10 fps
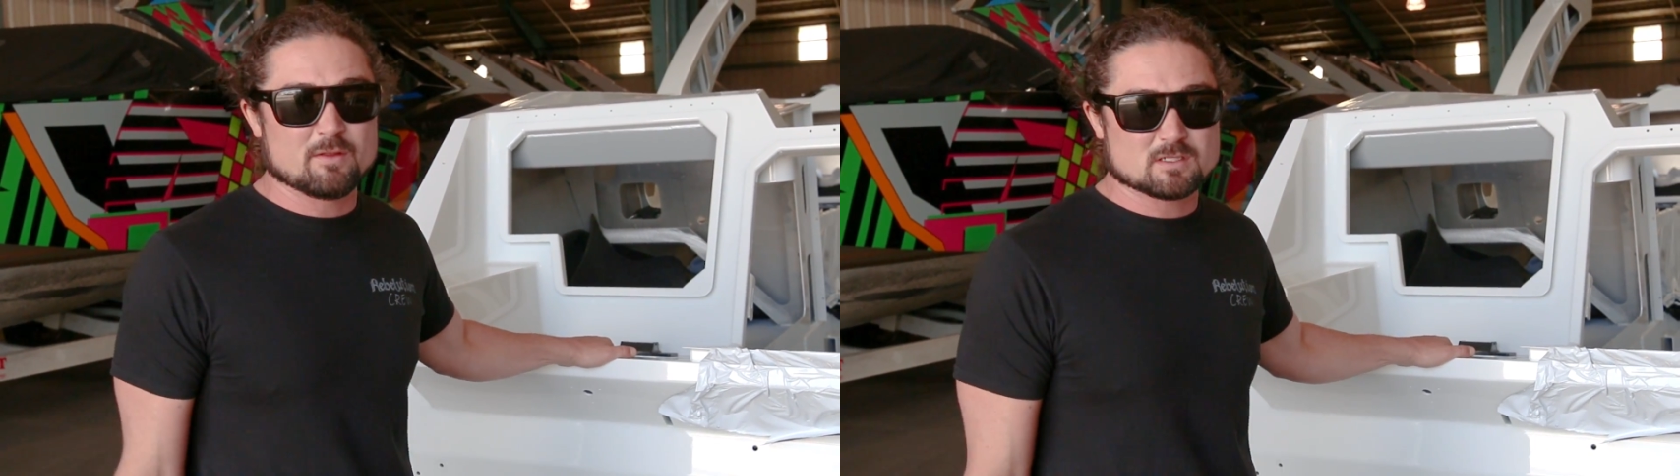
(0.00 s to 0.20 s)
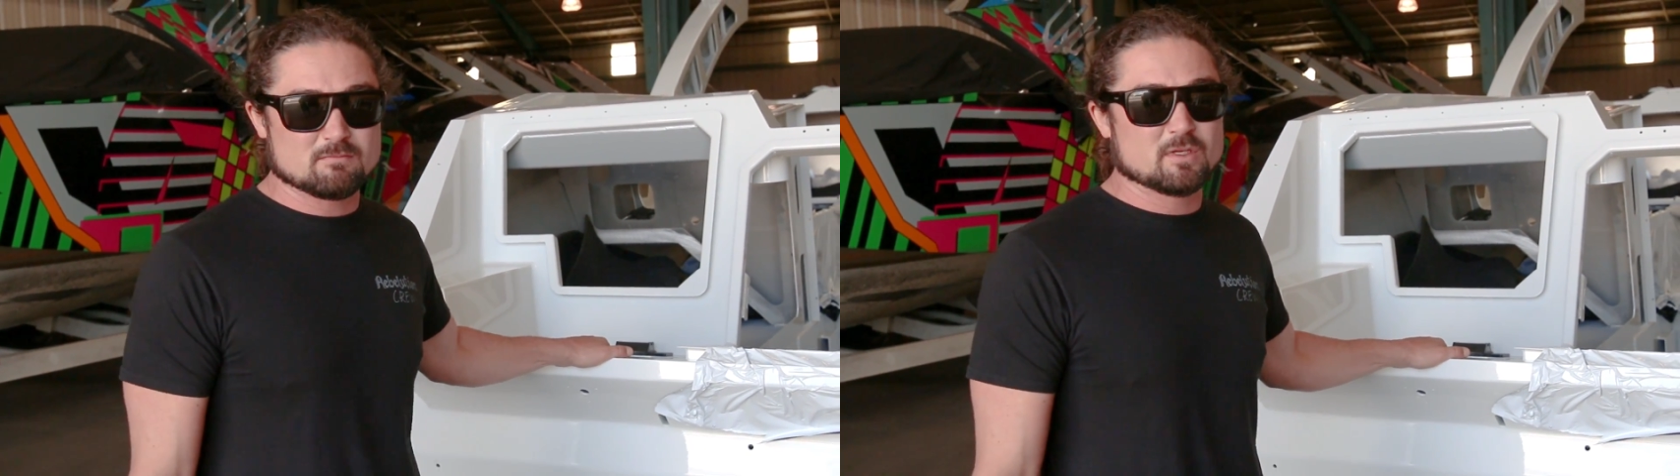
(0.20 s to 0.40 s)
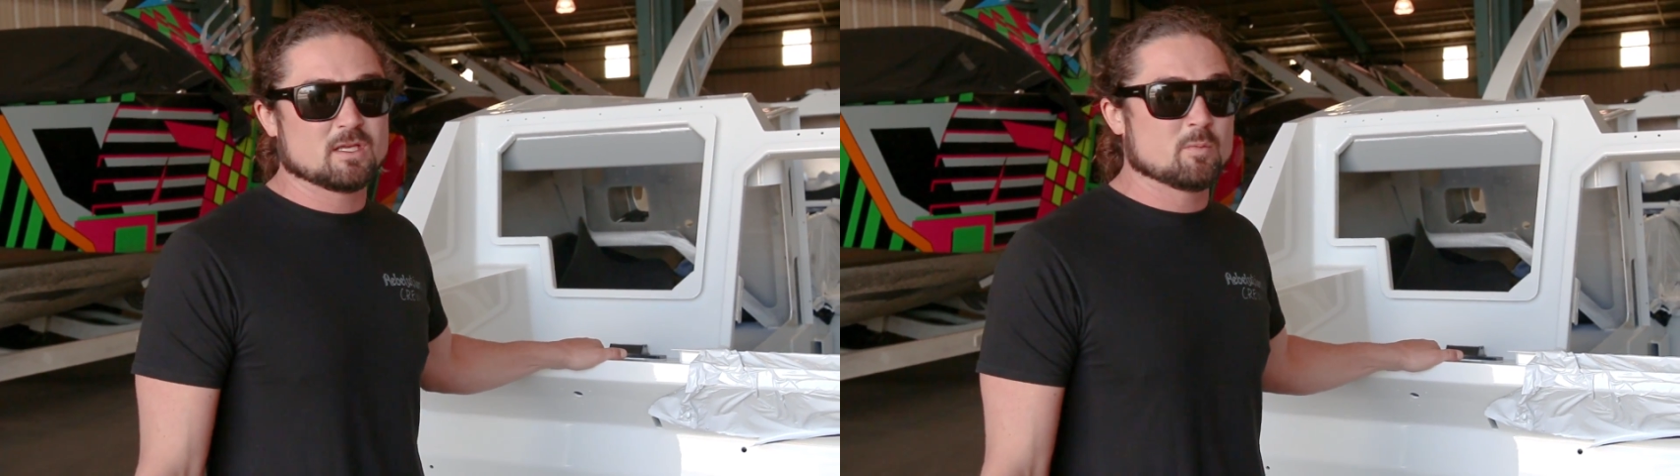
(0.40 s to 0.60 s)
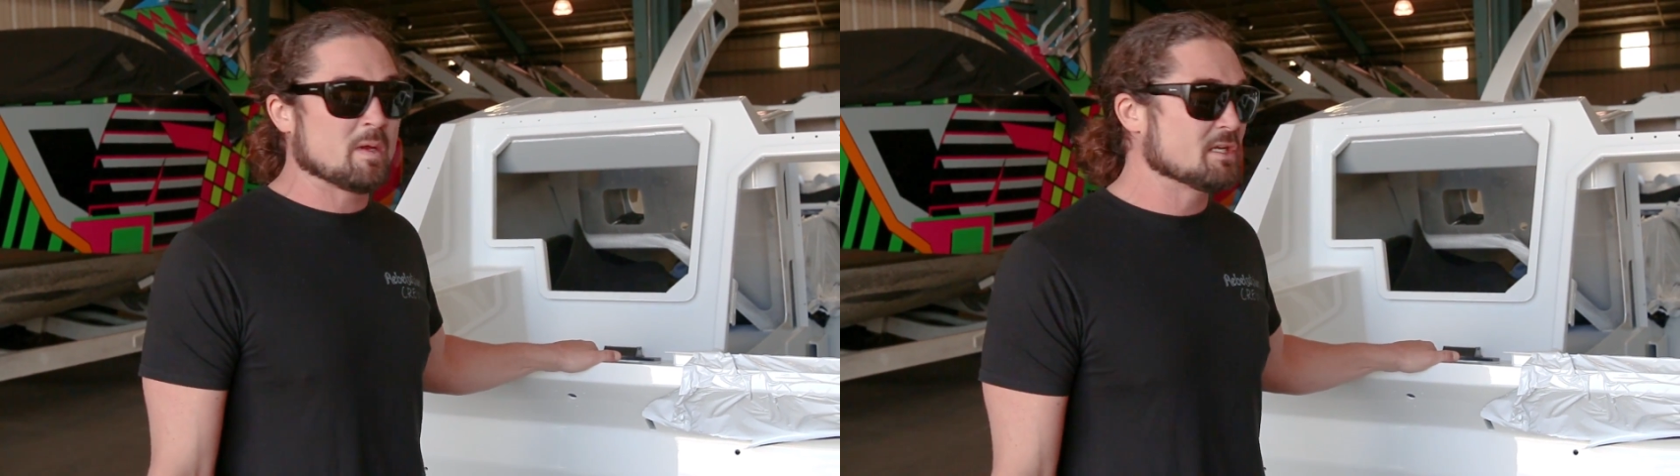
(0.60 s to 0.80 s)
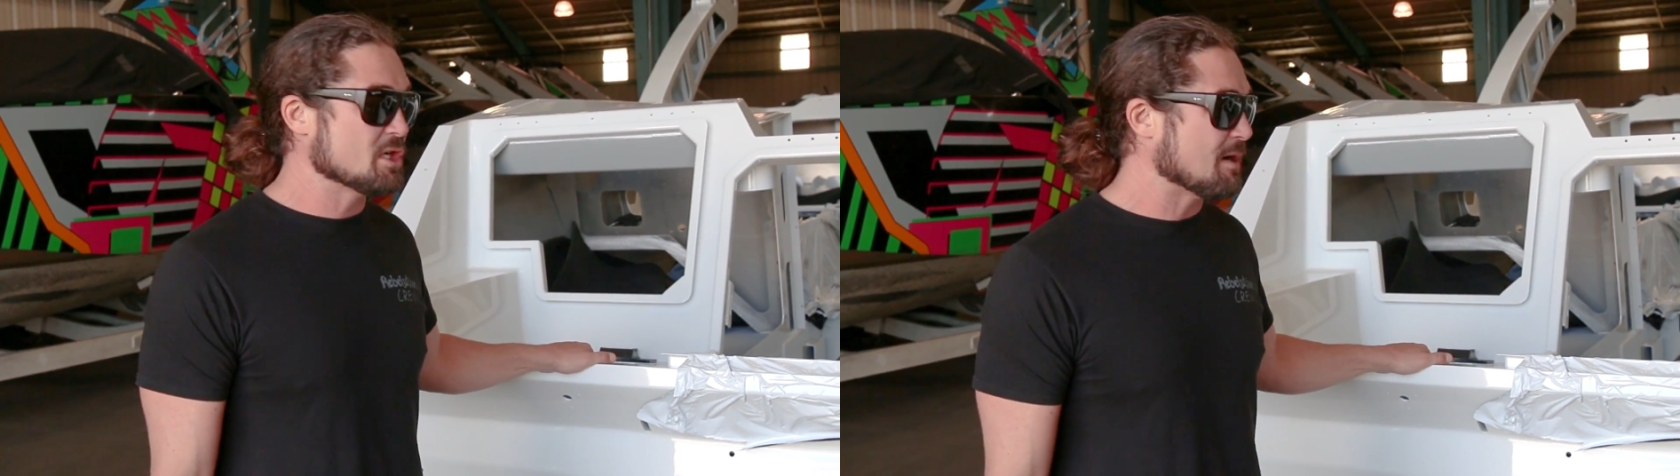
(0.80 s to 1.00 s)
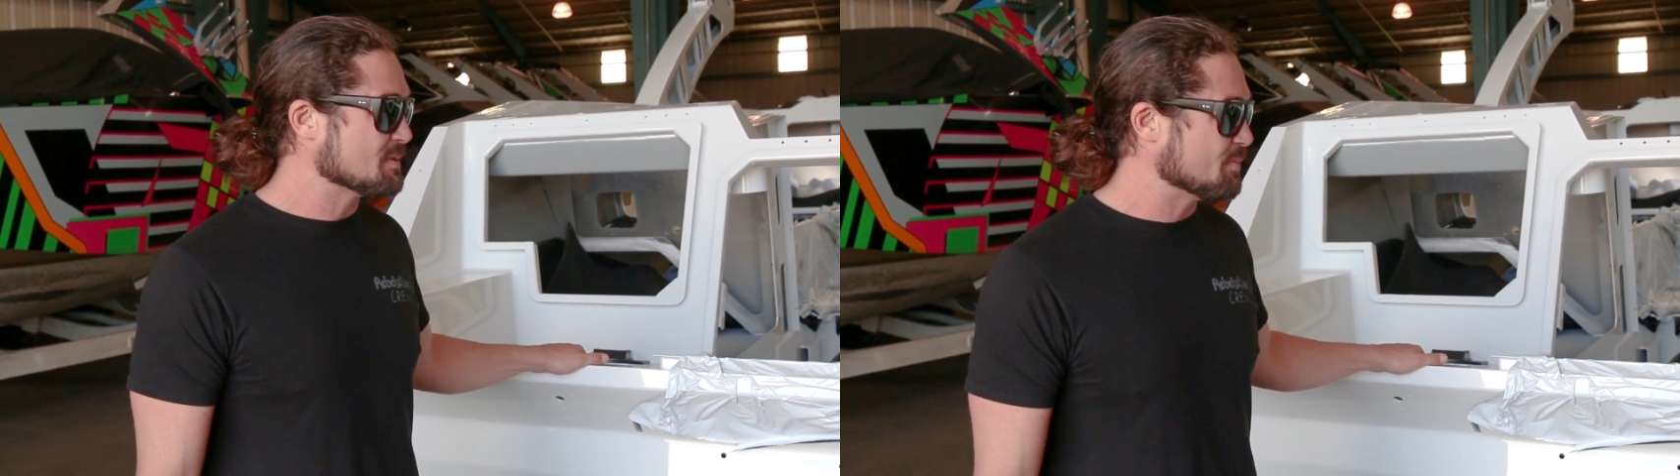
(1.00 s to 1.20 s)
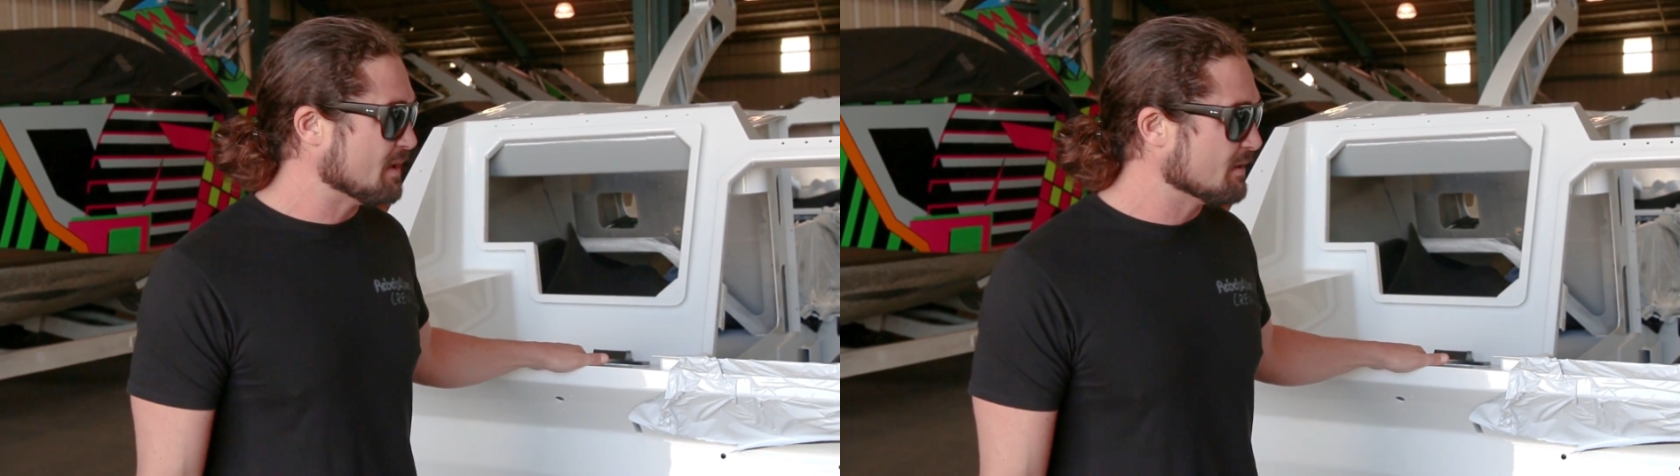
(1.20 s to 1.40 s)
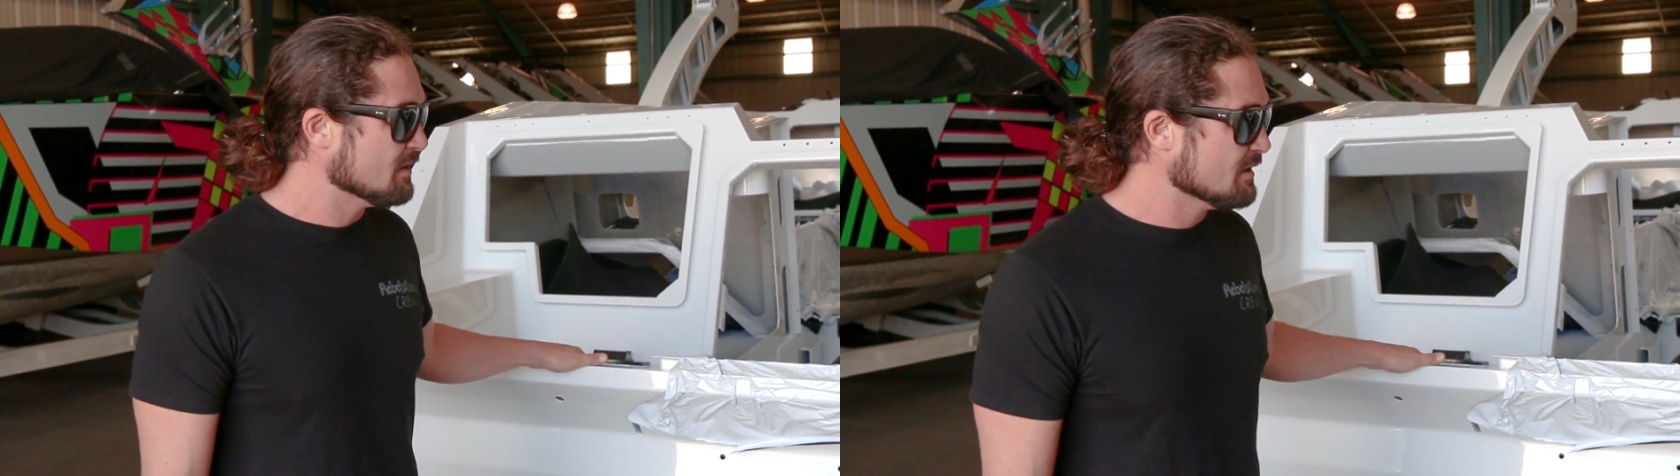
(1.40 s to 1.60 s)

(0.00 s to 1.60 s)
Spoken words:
There's a million paint shops, but